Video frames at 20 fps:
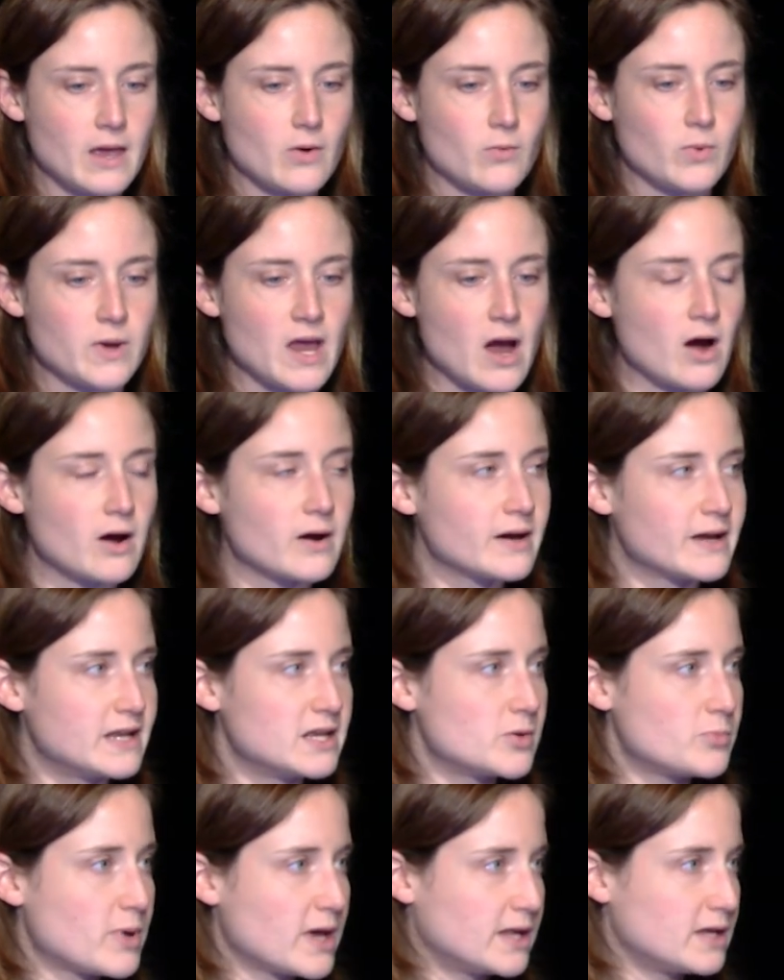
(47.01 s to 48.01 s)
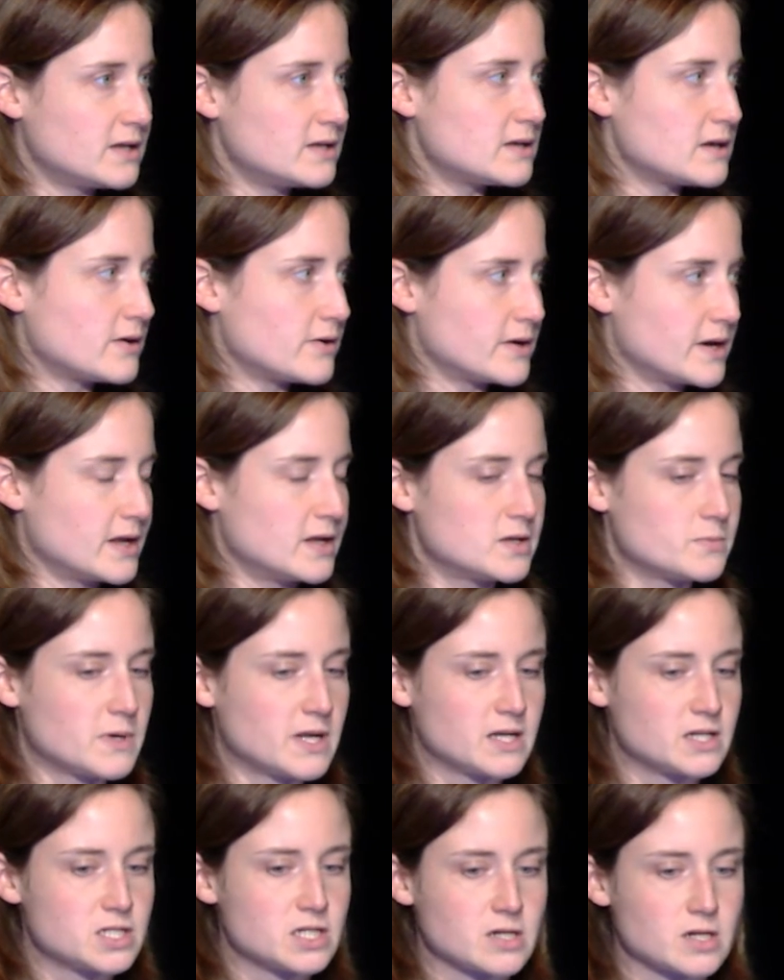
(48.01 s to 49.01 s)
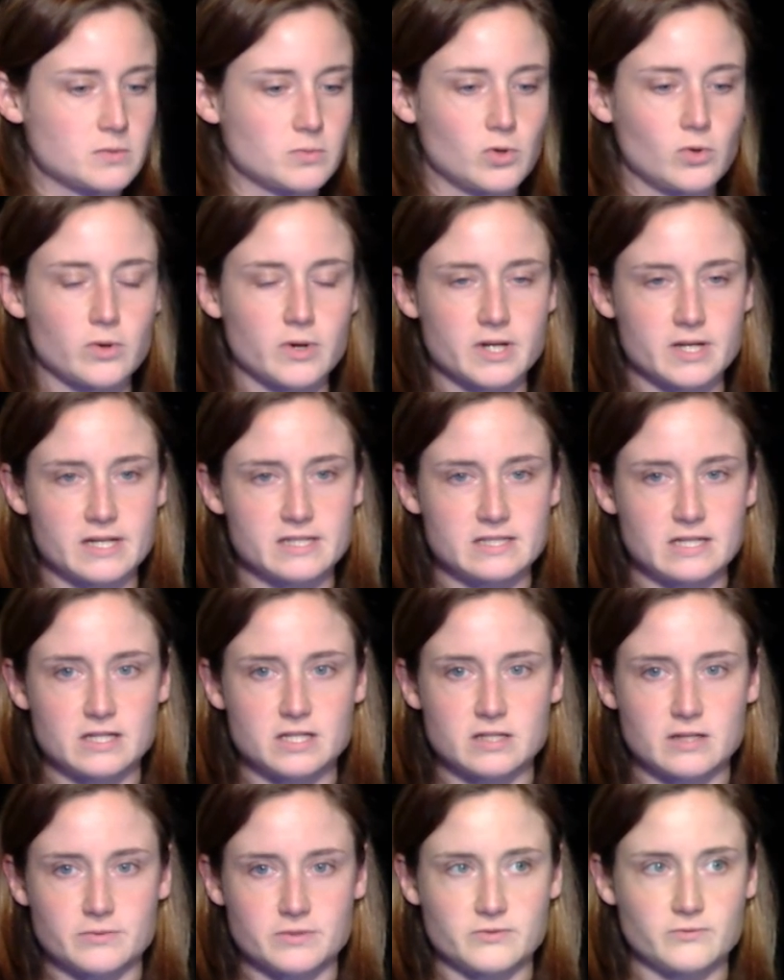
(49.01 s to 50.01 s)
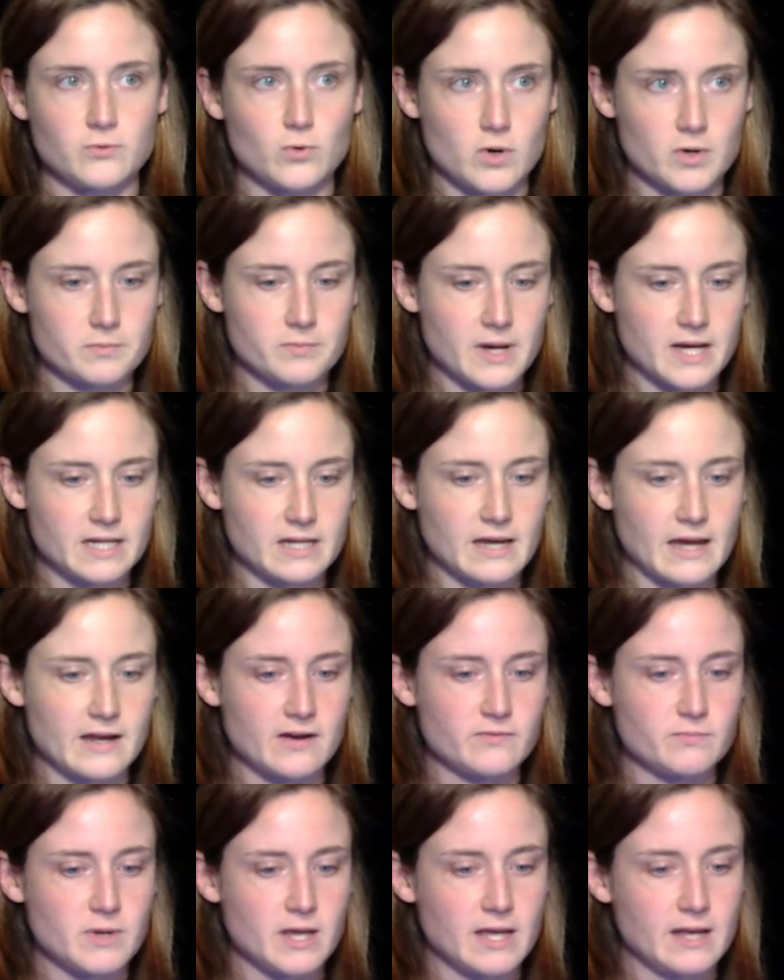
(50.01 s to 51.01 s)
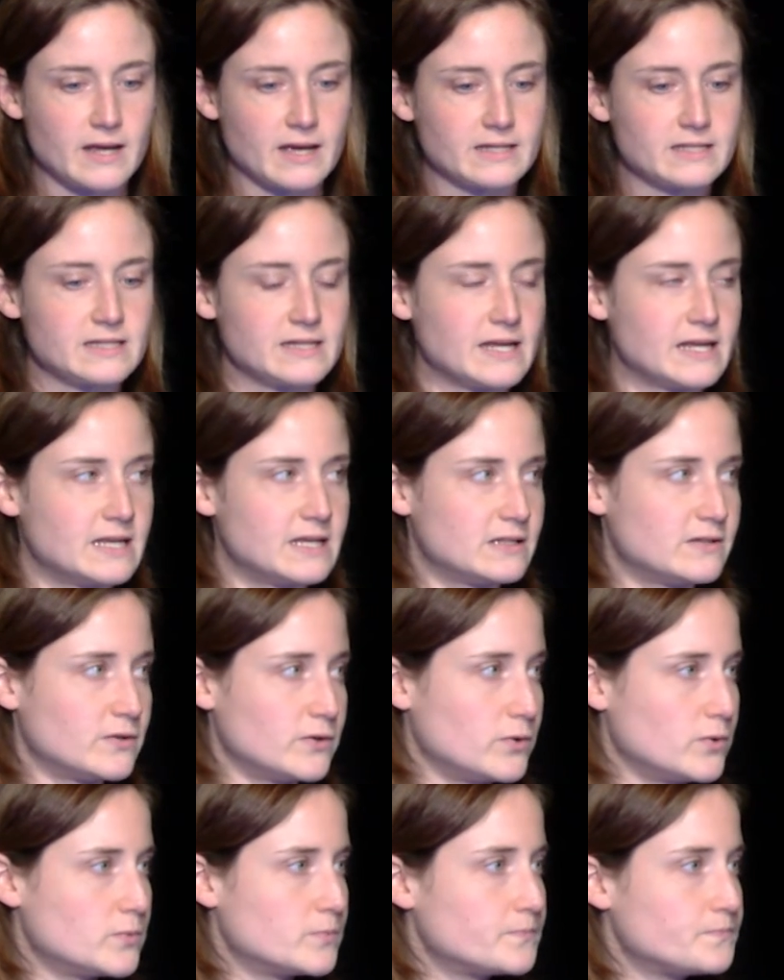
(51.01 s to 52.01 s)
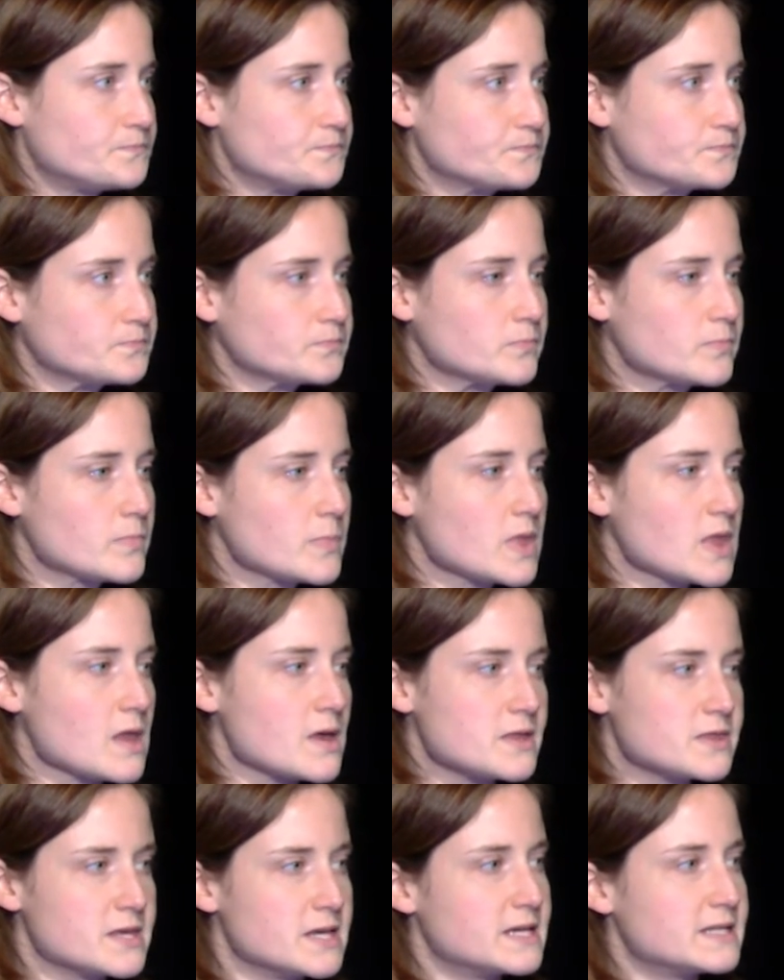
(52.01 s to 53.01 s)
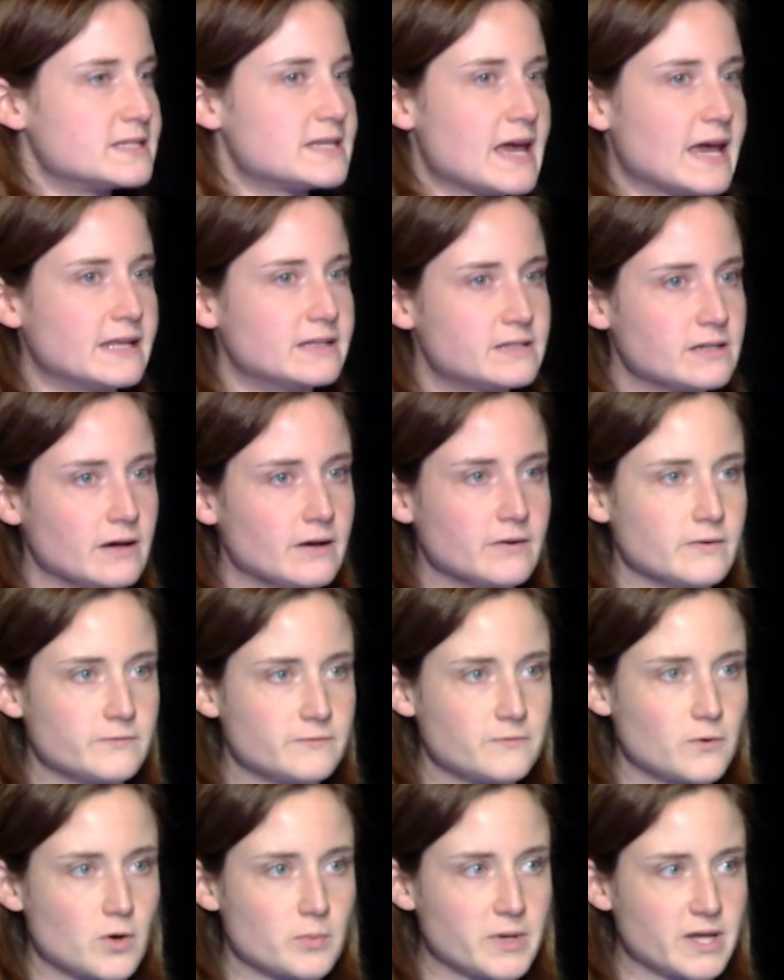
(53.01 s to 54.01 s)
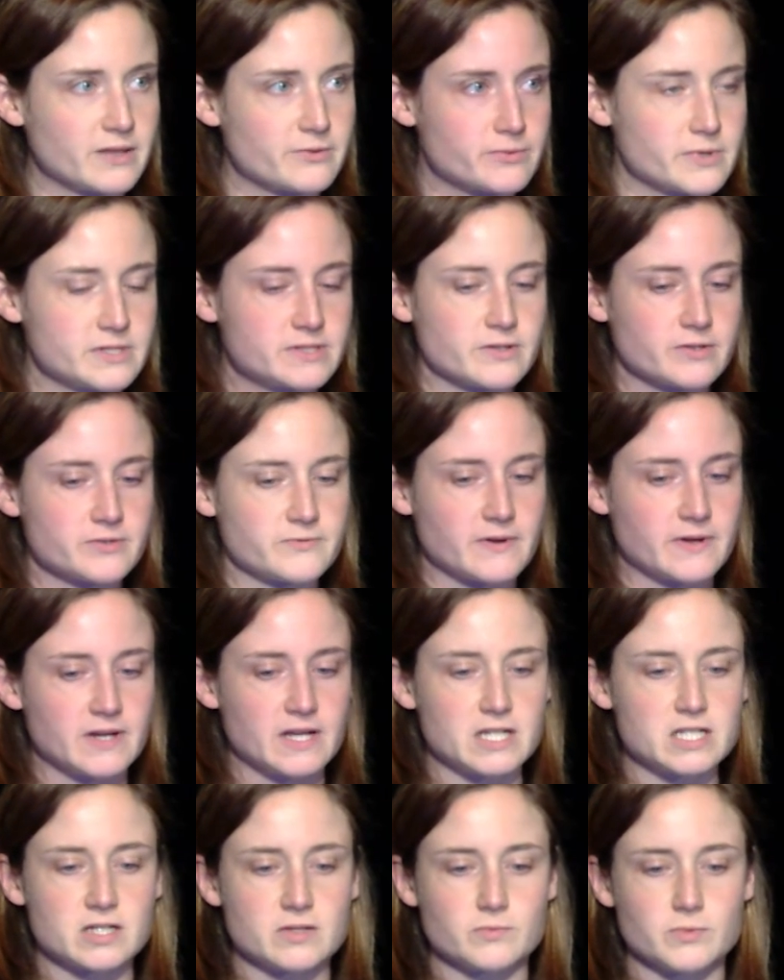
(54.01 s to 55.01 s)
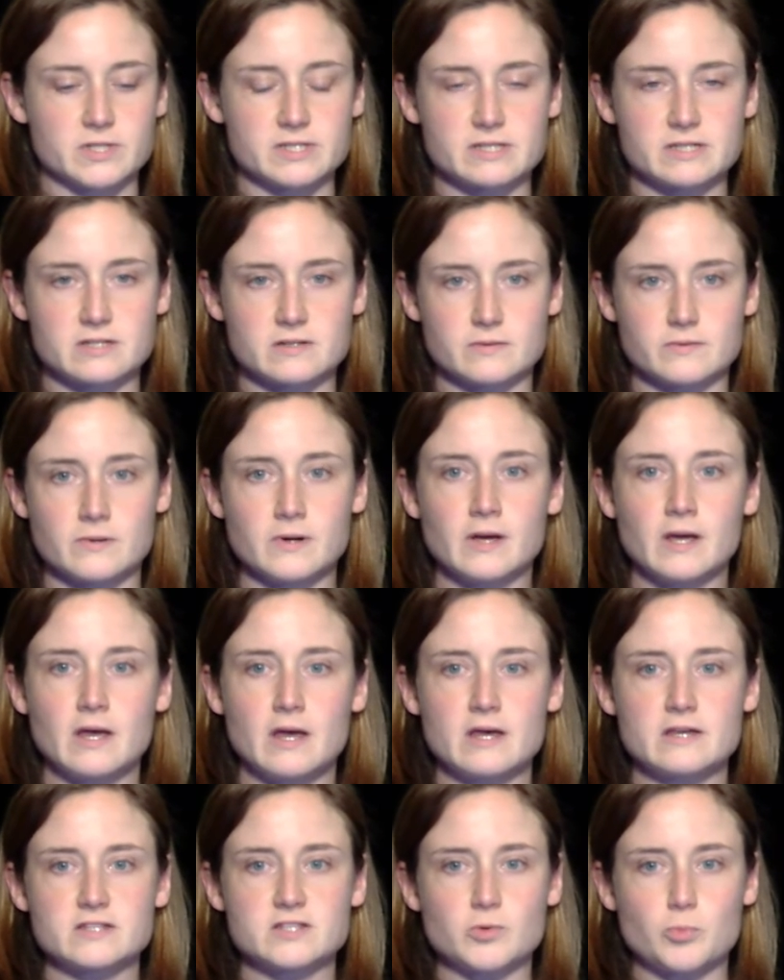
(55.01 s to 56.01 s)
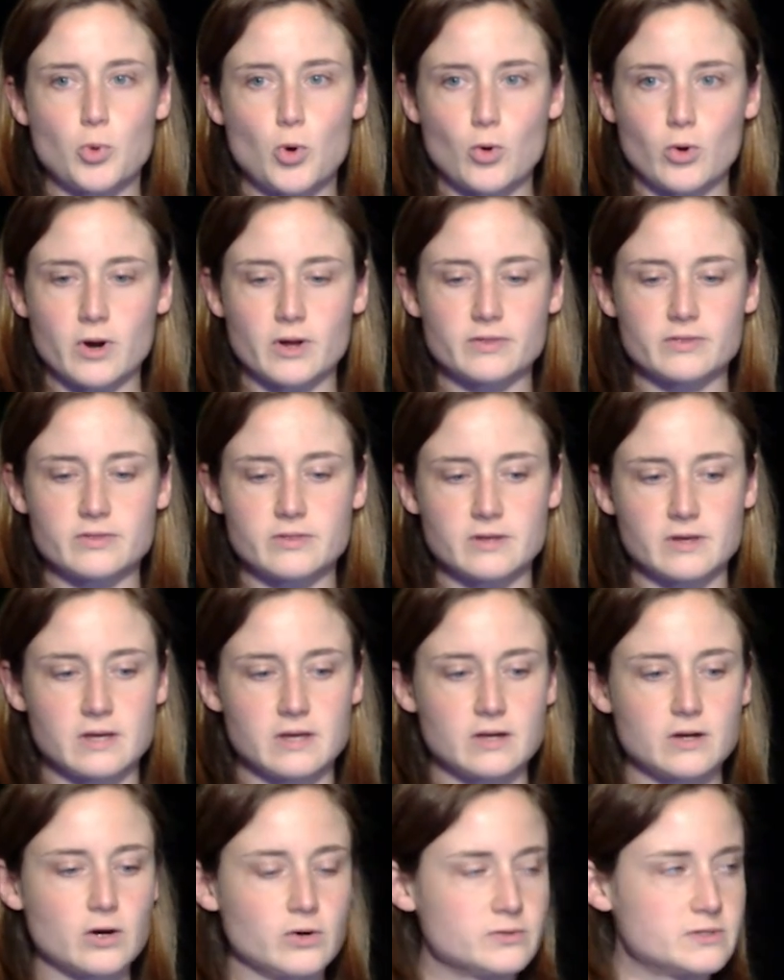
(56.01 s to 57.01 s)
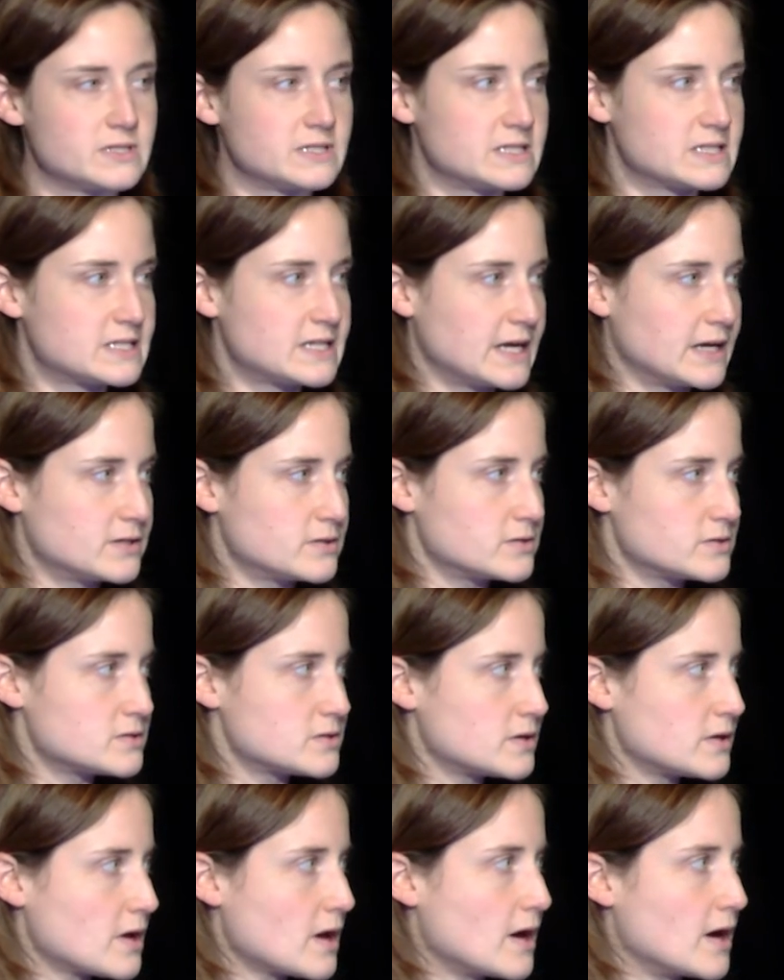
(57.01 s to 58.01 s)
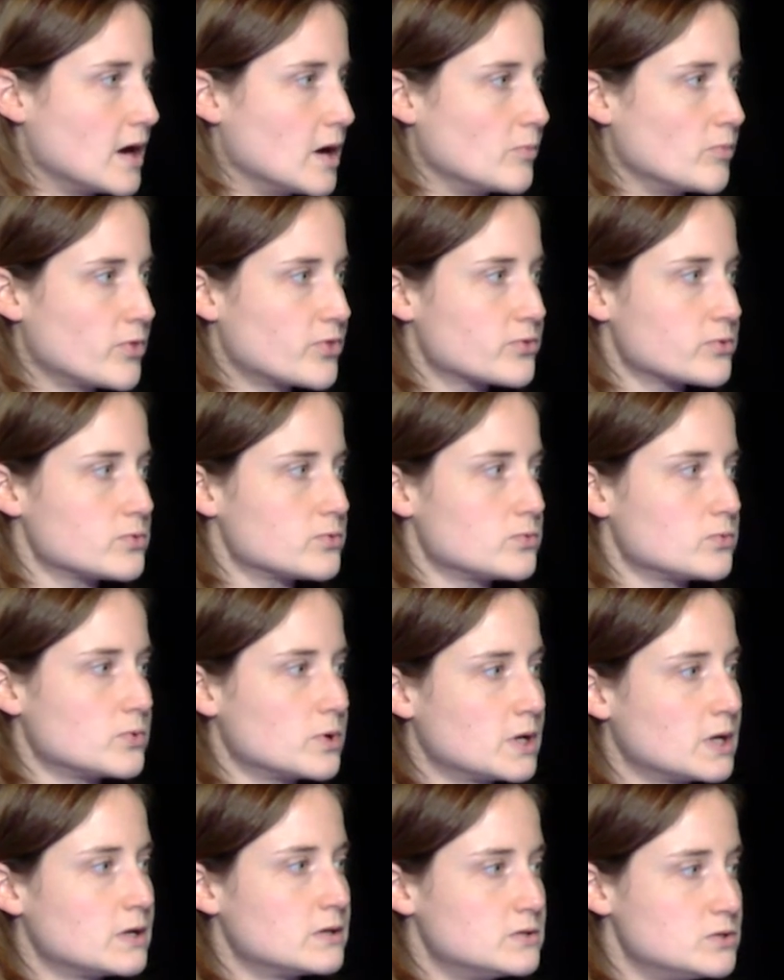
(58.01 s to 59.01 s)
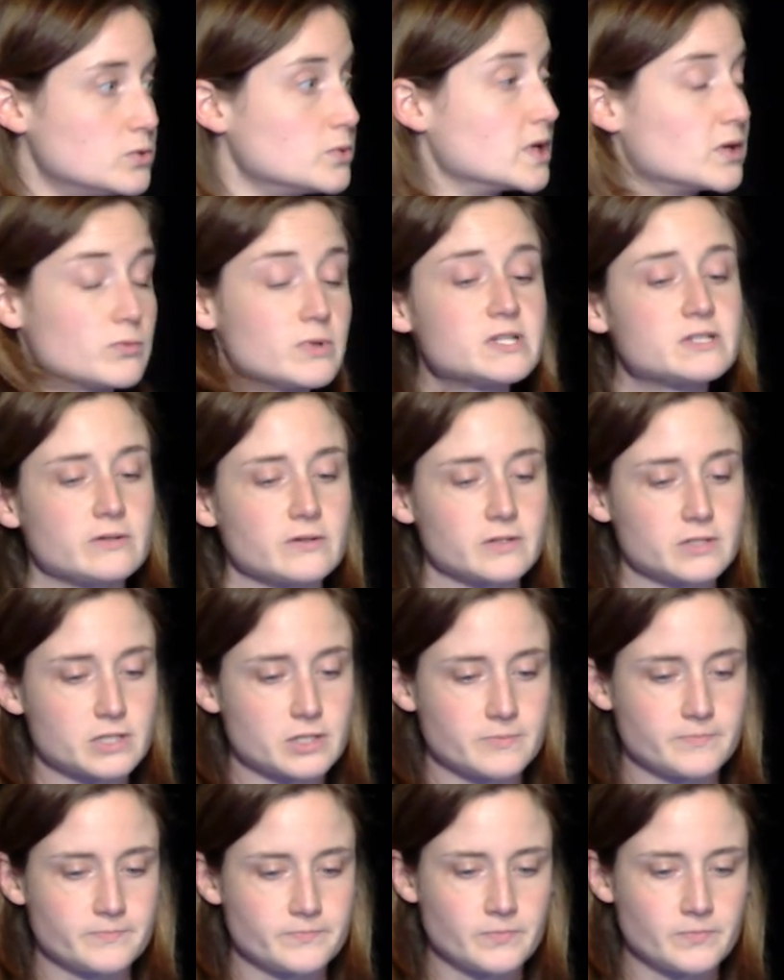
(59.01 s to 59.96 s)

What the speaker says: We are independent, or an independent charitable organization that was formed by NFPA in 1982. The intent of forming the Research Foundation was to support the codes and standards through doing research.